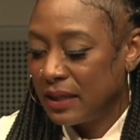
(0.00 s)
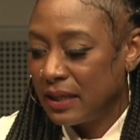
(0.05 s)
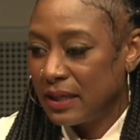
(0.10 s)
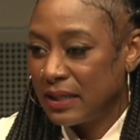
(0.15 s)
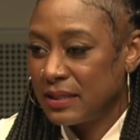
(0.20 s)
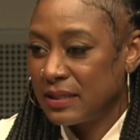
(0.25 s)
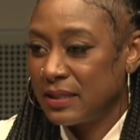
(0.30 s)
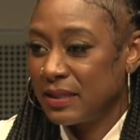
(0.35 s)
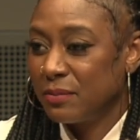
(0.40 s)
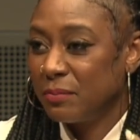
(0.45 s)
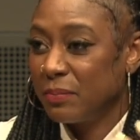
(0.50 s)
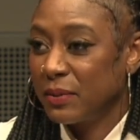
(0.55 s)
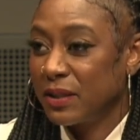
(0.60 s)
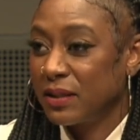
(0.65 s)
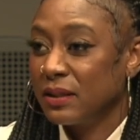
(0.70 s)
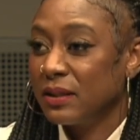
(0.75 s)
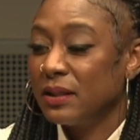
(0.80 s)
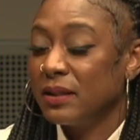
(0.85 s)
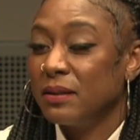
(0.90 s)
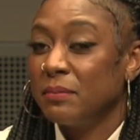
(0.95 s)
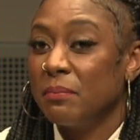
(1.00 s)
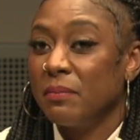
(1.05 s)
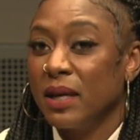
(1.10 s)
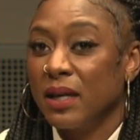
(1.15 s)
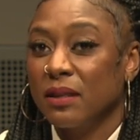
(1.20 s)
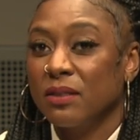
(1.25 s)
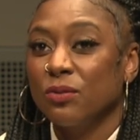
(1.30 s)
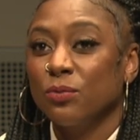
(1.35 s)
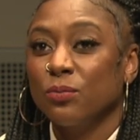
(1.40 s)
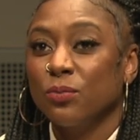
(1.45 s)
is the ability to
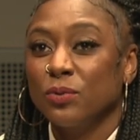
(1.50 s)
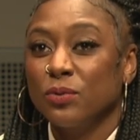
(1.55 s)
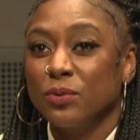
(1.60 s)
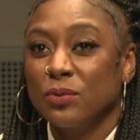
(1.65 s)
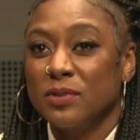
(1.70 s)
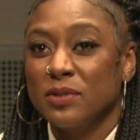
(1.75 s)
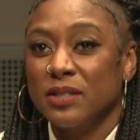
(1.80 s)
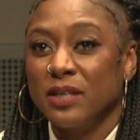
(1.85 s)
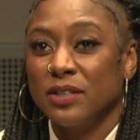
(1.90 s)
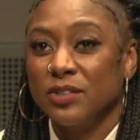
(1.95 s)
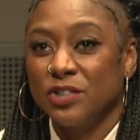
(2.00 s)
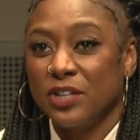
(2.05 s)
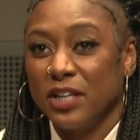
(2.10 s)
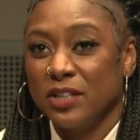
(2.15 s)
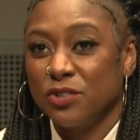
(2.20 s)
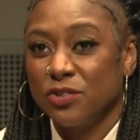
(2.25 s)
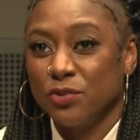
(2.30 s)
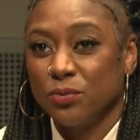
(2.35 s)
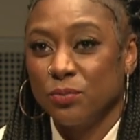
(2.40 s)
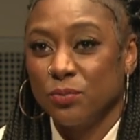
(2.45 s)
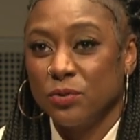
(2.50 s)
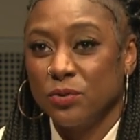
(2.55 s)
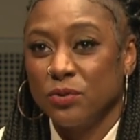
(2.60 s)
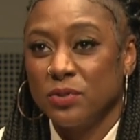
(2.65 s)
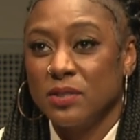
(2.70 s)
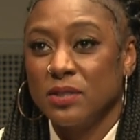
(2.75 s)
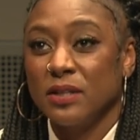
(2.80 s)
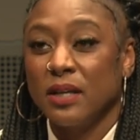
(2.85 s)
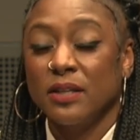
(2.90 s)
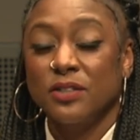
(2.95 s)
make the rules and change the
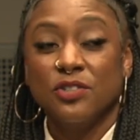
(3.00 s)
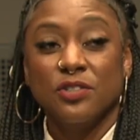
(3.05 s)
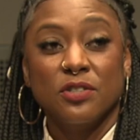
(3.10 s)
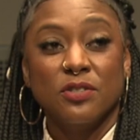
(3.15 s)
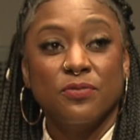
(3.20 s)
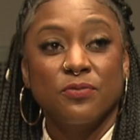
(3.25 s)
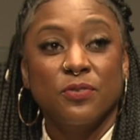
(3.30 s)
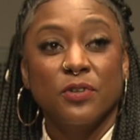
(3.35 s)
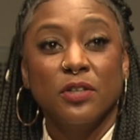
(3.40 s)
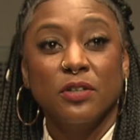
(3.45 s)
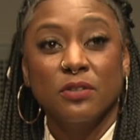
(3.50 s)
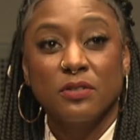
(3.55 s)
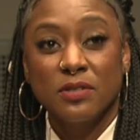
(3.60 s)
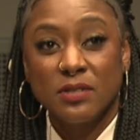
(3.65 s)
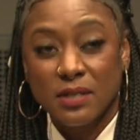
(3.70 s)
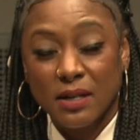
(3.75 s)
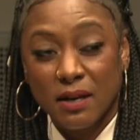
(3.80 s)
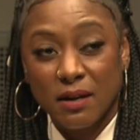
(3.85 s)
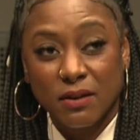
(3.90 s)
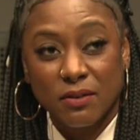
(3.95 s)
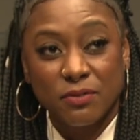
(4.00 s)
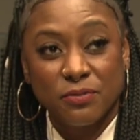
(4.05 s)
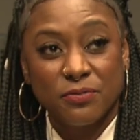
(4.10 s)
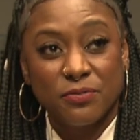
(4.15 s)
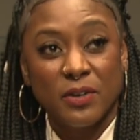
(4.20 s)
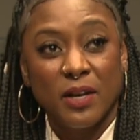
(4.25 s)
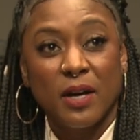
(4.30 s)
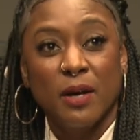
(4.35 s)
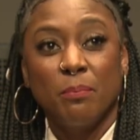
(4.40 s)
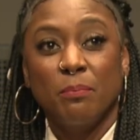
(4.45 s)
rules, not just for
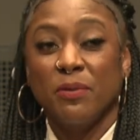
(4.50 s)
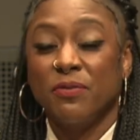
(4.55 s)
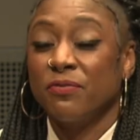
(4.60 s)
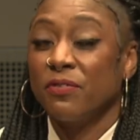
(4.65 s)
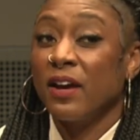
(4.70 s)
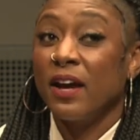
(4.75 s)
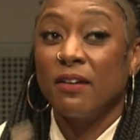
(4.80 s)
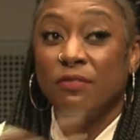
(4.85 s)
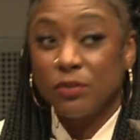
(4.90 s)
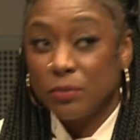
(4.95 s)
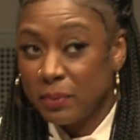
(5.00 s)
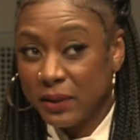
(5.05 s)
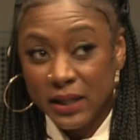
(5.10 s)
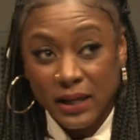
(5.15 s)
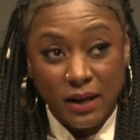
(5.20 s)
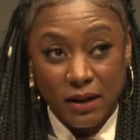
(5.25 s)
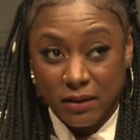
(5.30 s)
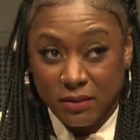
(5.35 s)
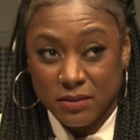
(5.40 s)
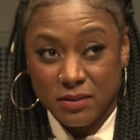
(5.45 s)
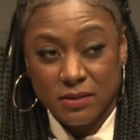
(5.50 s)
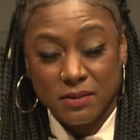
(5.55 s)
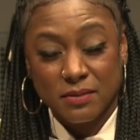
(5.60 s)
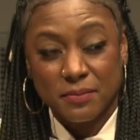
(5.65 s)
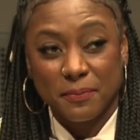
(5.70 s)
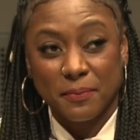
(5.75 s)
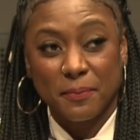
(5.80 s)
yourself, but for everybody else.